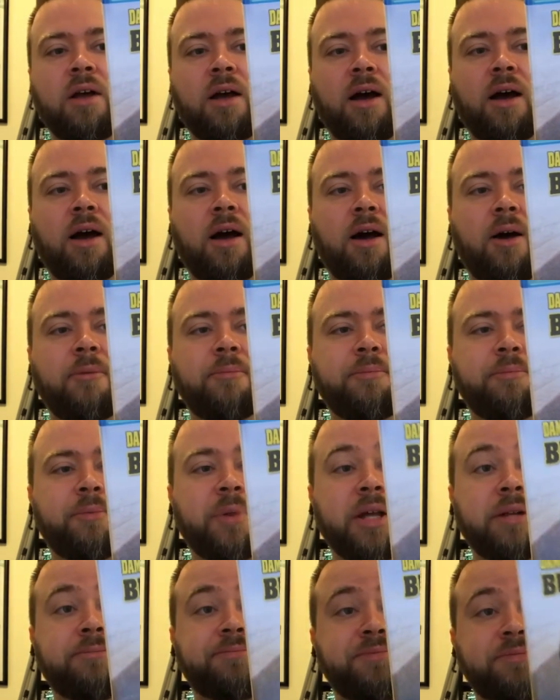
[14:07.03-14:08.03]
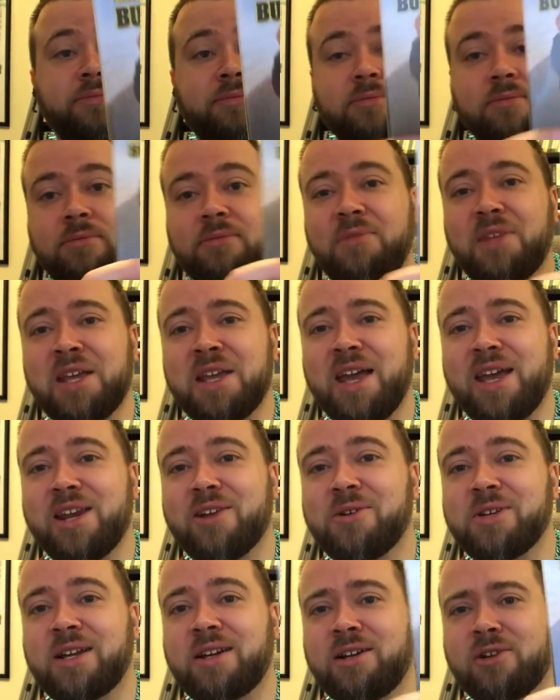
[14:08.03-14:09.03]
But
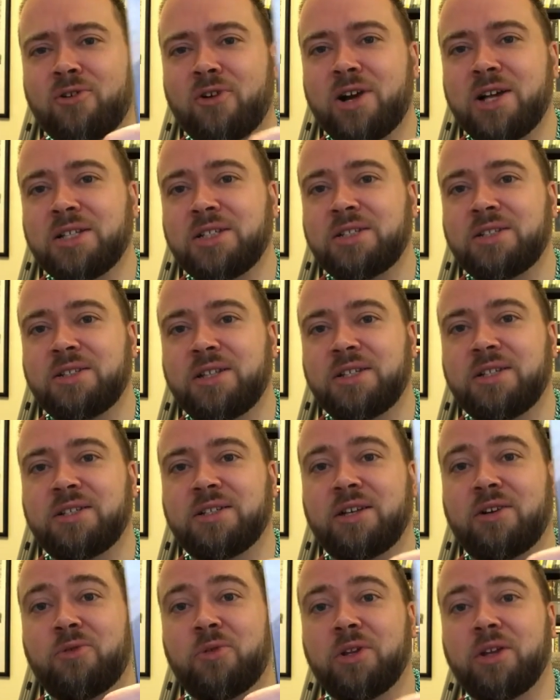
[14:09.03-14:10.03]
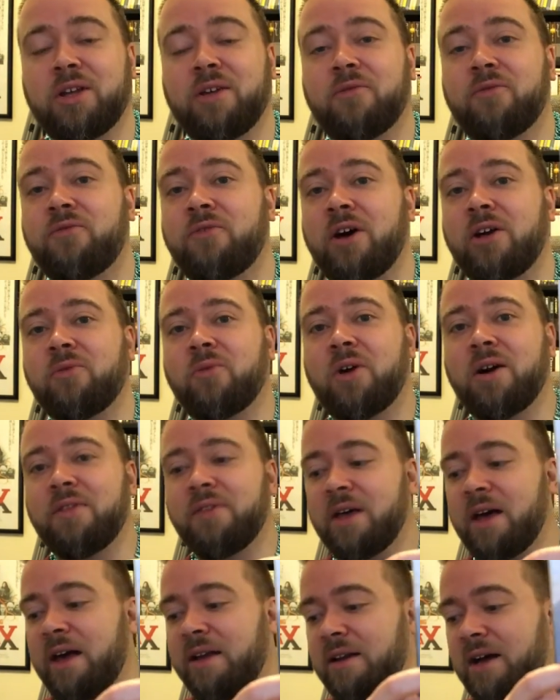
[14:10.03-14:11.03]
anyway, I digress. This is a really fun
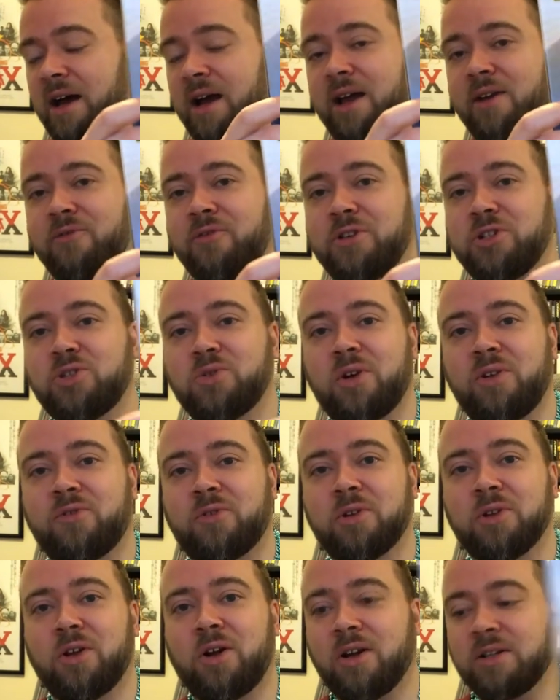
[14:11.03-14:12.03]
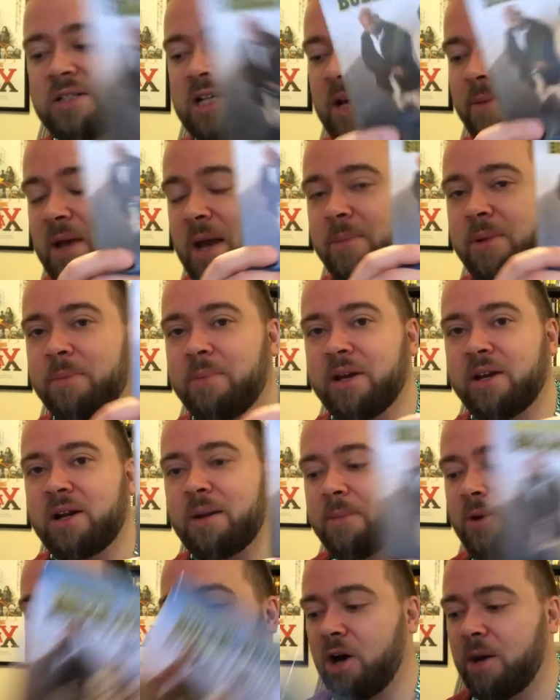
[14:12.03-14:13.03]
one that I've enjoyed for a long time. Happy to pick it
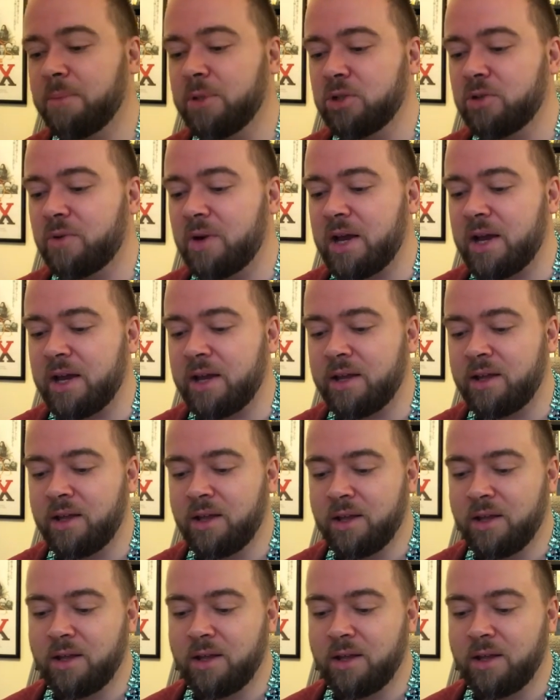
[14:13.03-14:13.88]
up on Blu-ray.